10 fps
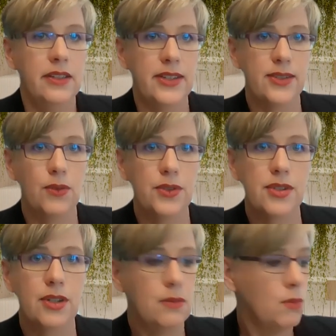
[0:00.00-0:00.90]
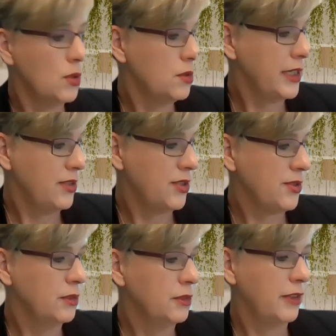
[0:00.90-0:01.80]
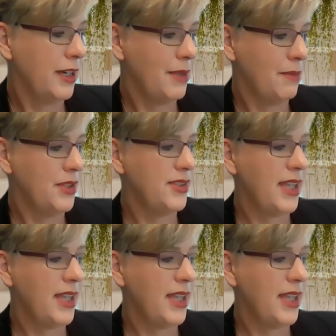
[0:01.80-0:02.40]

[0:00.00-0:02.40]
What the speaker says: There's also more in store for our members